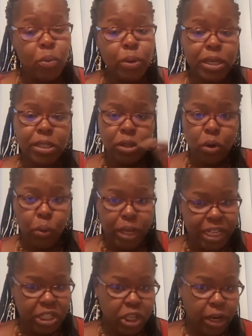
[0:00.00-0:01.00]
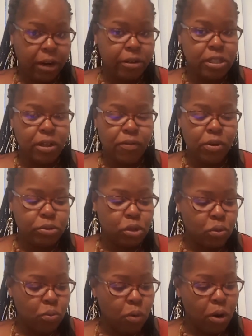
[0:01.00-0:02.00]
we need to quickly check ourselves, go
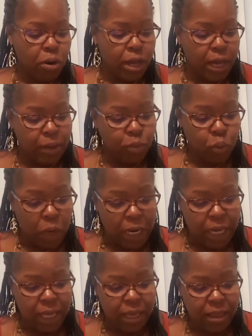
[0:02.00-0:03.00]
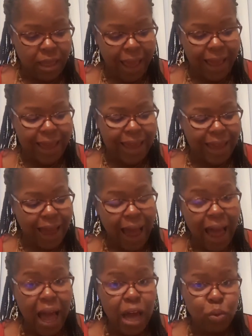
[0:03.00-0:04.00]
to the word, and read again that
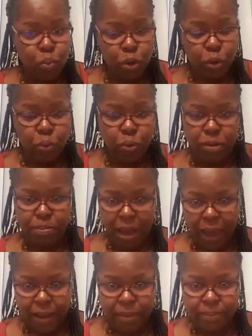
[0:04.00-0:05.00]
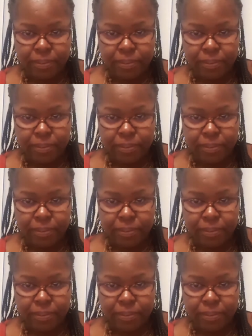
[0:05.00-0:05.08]
God will repay.